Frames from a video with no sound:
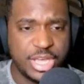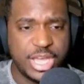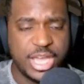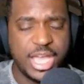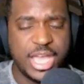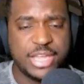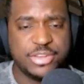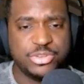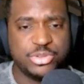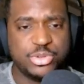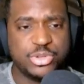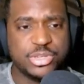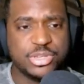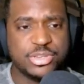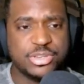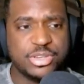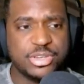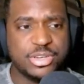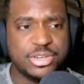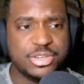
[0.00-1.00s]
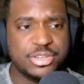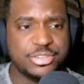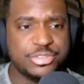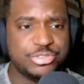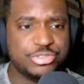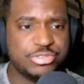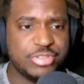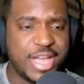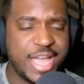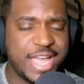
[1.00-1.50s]
and you can
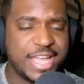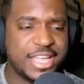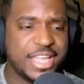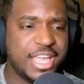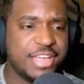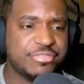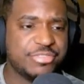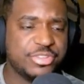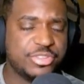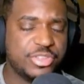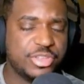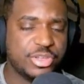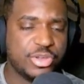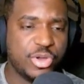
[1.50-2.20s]
drag everything